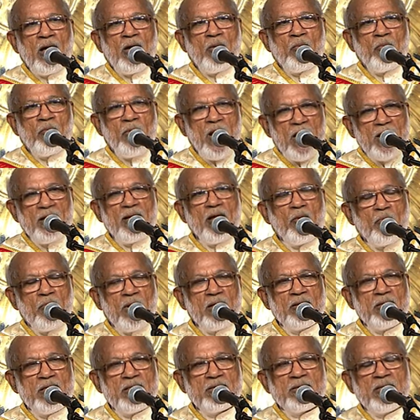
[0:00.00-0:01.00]
My dear
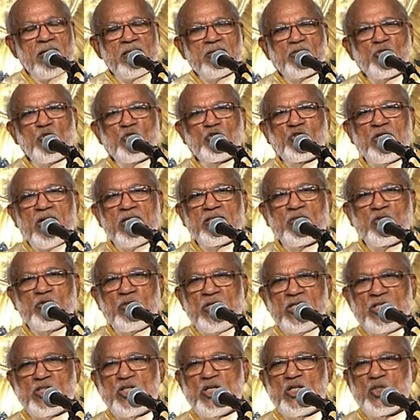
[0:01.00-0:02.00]
brothers and sisters,
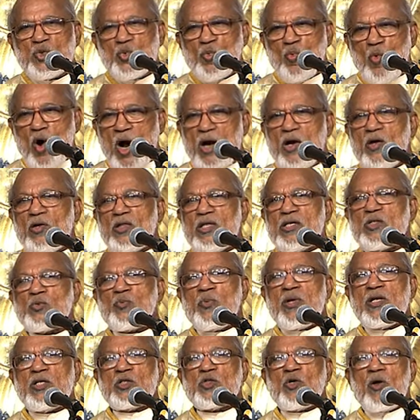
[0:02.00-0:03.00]
this is one of the
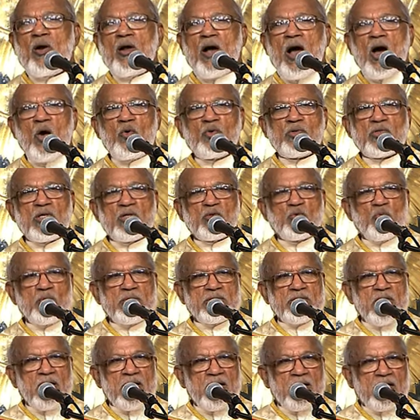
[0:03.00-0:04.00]
spiritual houses
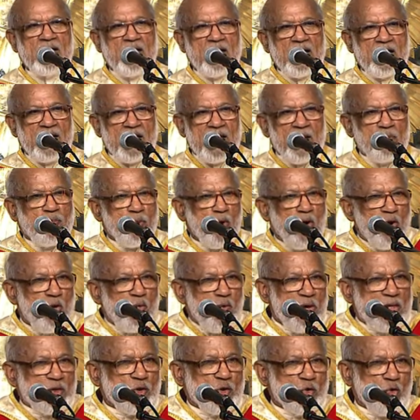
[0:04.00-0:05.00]
which I keep
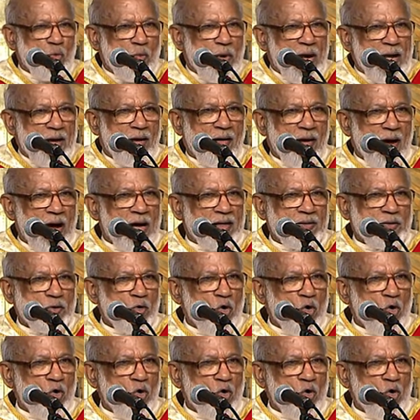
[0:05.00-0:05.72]
always to my heart.